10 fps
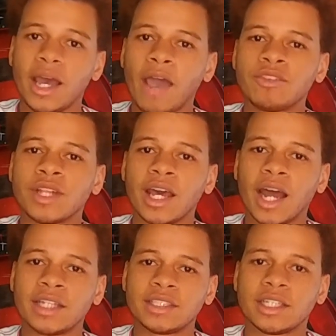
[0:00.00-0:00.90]
After
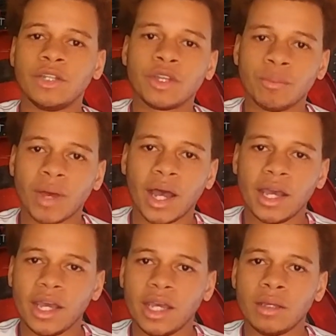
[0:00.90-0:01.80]
that, I said that you can buy
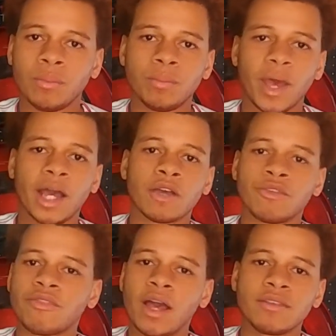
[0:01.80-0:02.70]
a bag of
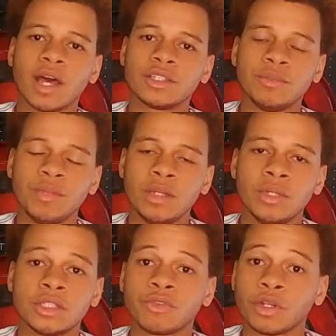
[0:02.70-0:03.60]
5,000
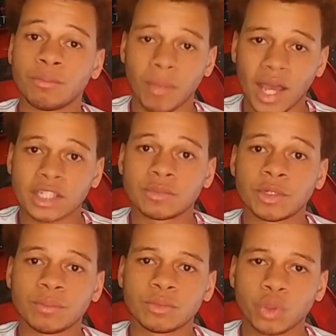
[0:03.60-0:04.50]
BBs for
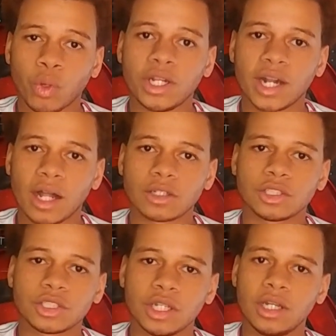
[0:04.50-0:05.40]
maximum
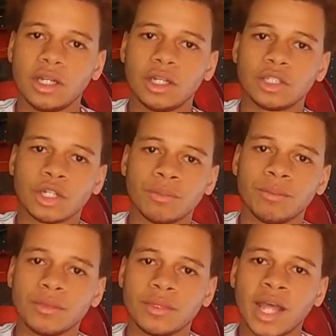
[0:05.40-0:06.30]
$20. So,
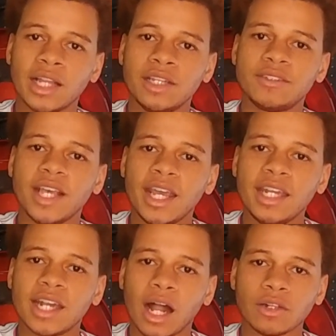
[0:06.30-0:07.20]
that leaves
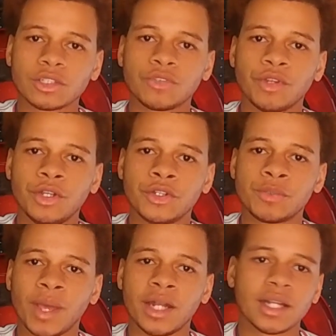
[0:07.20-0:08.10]
$80 for you to
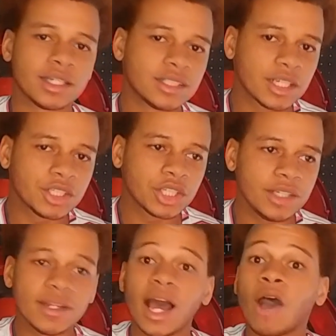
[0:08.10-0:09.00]
spend
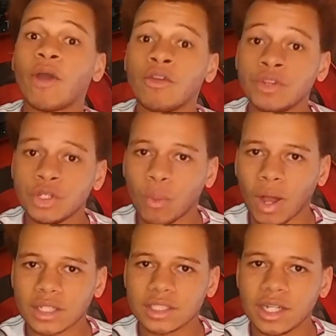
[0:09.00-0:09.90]
essentially however you
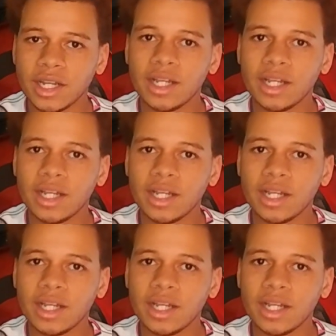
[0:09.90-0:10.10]
want.